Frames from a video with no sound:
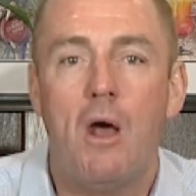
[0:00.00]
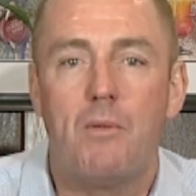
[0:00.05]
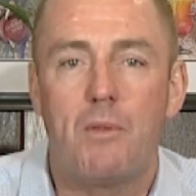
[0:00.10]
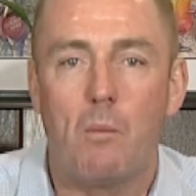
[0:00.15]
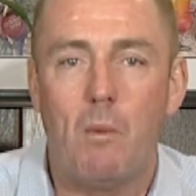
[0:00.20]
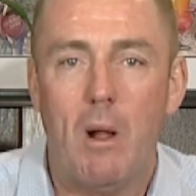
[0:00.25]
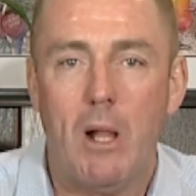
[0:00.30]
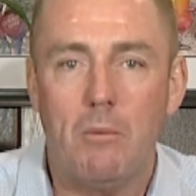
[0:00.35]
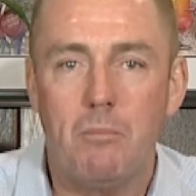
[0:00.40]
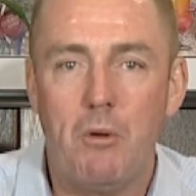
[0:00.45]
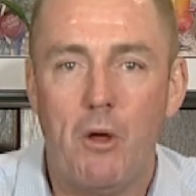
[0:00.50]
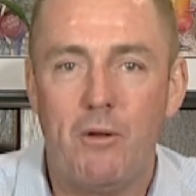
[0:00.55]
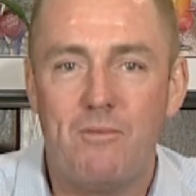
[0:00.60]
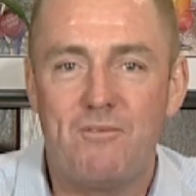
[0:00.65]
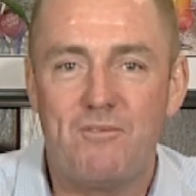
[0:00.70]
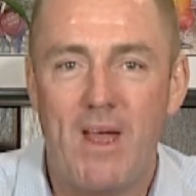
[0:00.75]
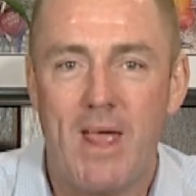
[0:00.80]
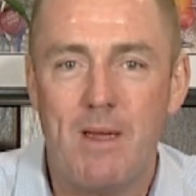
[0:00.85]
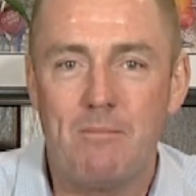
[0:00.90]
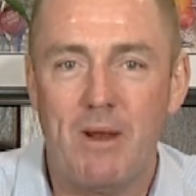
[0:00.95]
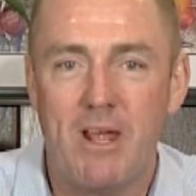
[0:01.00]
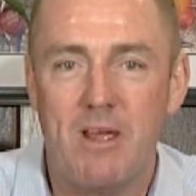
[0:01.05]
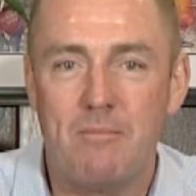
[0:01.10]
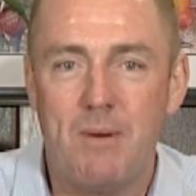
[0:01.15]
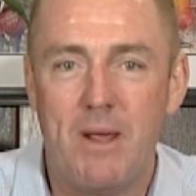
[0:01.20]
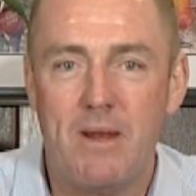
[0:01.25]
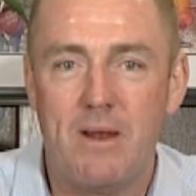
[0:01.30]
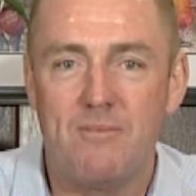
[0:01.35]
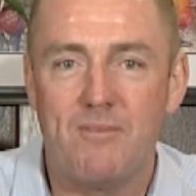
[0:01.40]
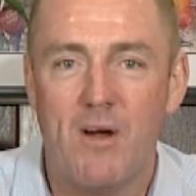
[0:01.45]
The Welburn family have
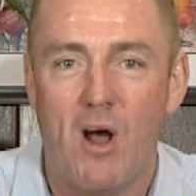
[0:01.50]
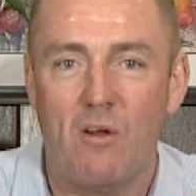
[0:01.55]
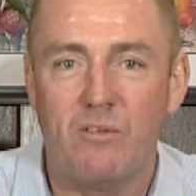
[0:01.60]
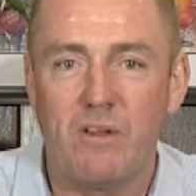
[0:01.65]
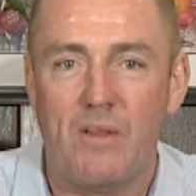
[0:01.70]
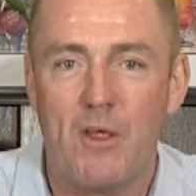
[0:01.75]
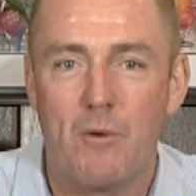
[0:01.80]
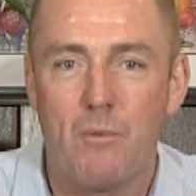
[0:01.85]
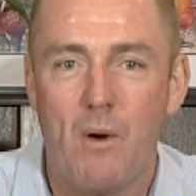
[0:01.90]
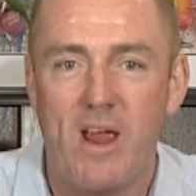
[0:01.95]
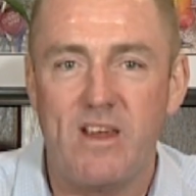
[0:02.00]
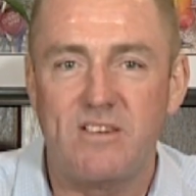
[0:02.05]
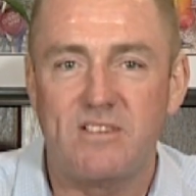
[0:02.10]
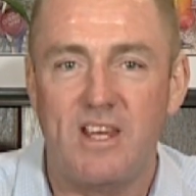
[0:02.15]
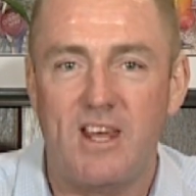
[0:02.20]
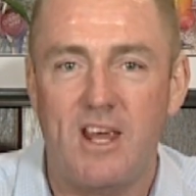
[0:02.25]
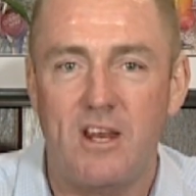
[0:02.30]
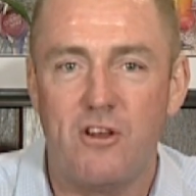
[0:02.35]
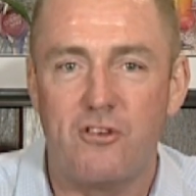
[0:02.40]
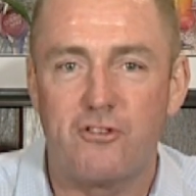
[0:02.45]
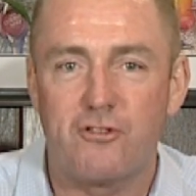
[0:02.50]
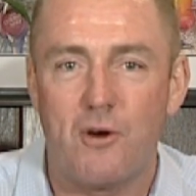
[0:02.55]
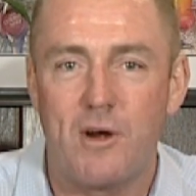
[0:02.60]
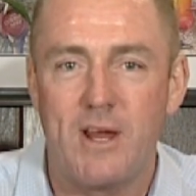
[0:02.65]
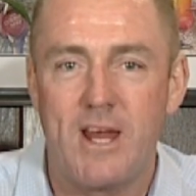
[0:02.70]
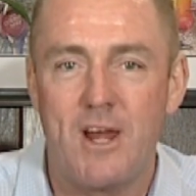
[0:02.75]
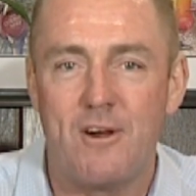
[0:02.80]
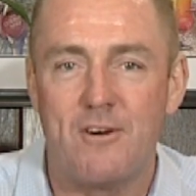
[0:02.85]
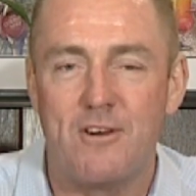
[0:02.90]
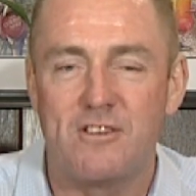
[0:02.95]
been involved in the racing
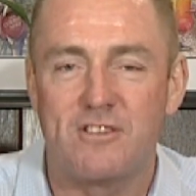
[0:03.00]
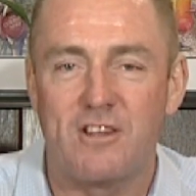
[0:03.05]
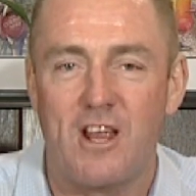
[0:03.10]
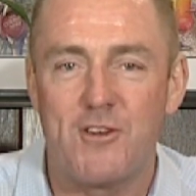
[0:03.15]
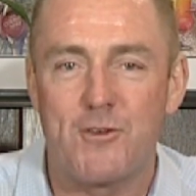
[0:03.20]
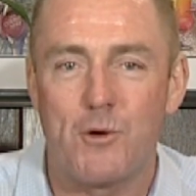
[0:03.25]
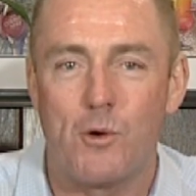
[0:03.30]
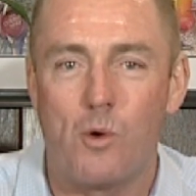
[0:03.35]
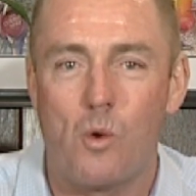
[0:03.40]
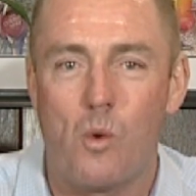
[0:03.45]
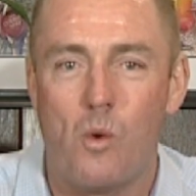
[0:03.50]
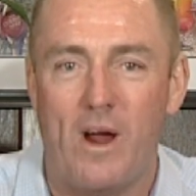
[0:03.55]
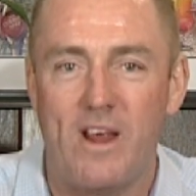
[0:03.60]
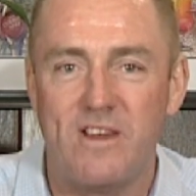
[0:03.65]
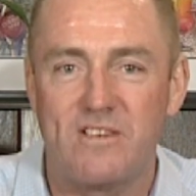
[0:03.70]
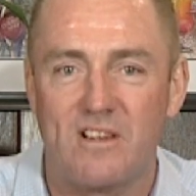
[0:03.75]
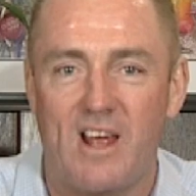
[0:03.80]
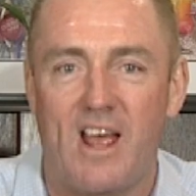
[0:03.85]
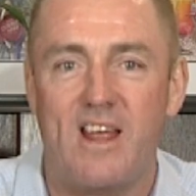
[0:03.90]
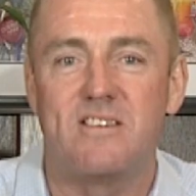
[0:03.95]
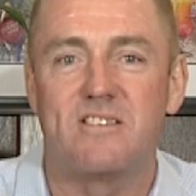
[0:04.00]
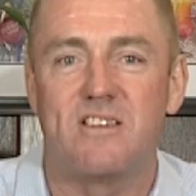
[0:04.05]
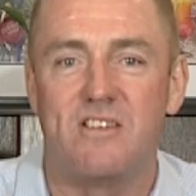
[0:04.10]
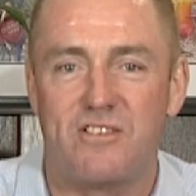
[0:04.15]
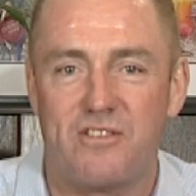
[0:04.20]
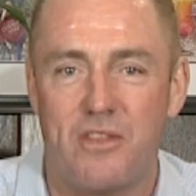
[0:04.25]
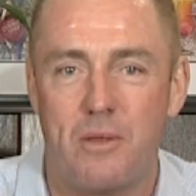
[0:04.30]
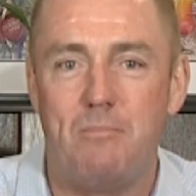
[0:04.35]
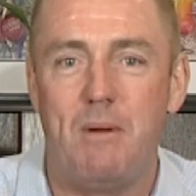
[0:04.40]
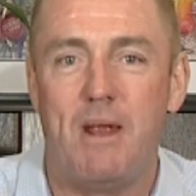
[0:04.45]
industry here in central Queensland
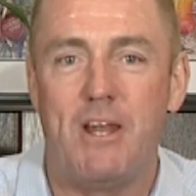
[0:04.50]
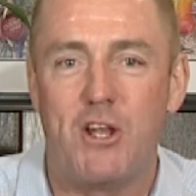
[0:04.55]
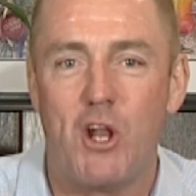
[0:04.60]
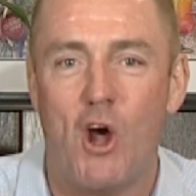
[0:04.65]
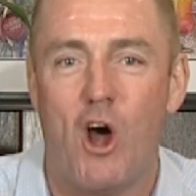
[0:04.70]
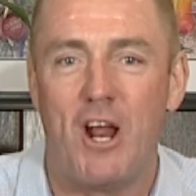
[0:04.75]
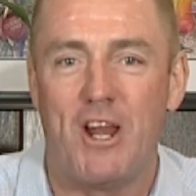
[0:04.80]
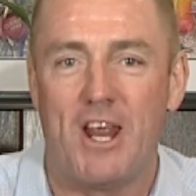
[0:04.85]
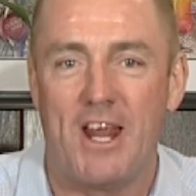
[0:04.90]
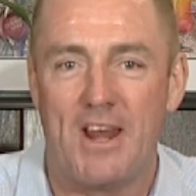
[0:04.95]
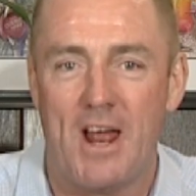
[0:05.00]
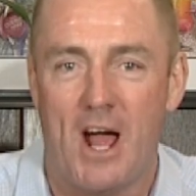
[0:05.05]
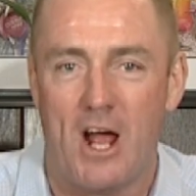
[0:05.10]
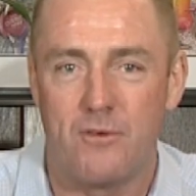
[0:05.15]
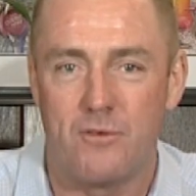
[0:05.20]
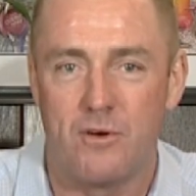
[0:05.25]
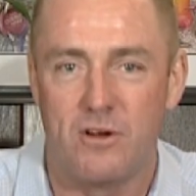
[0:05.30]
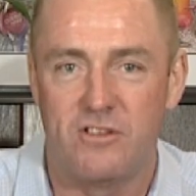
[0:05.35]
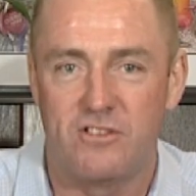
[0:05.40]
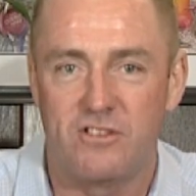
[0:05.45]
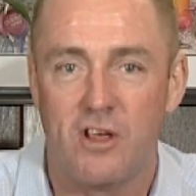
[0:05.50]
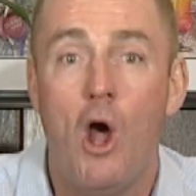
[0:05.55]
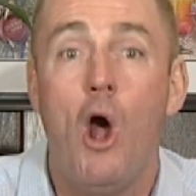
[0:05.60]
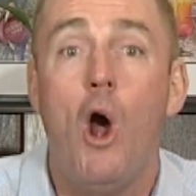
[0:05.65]
since the mid-1900s.